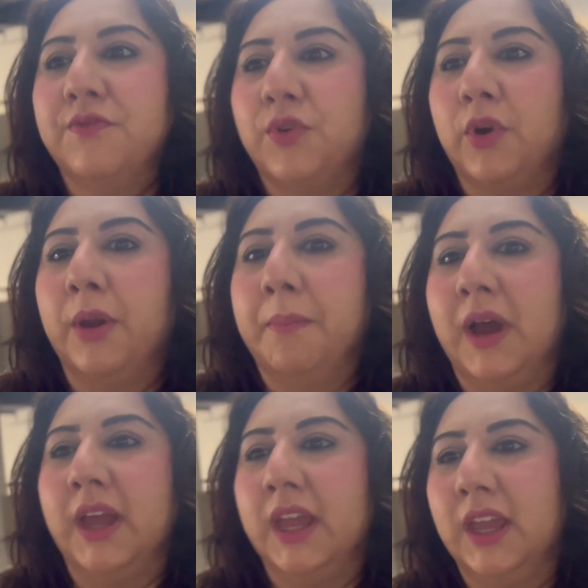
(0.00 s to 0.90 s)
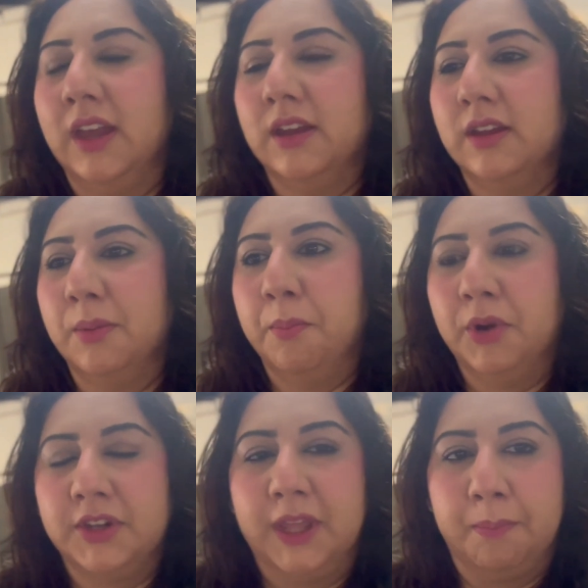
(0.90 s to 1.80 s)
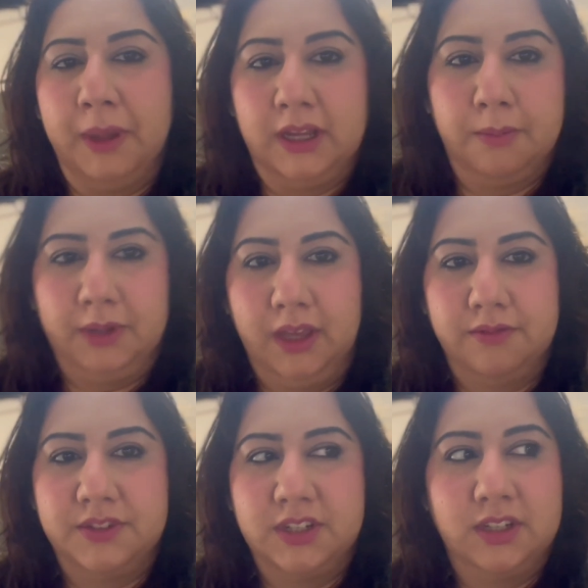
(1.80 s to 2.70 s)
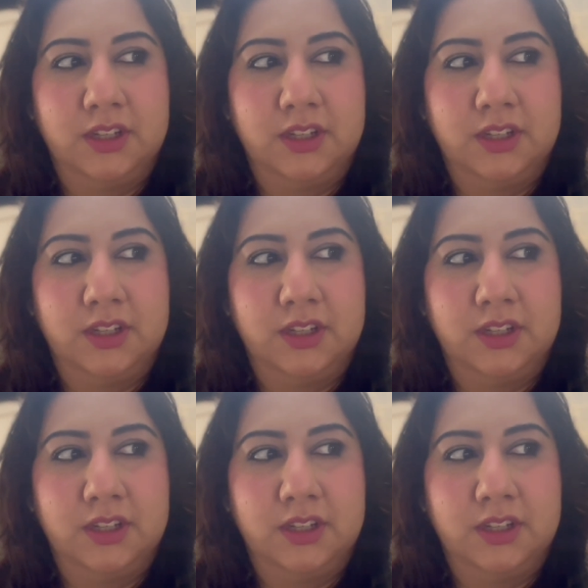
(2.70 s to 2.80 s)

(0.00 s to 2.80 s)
for my birthday pickup gift,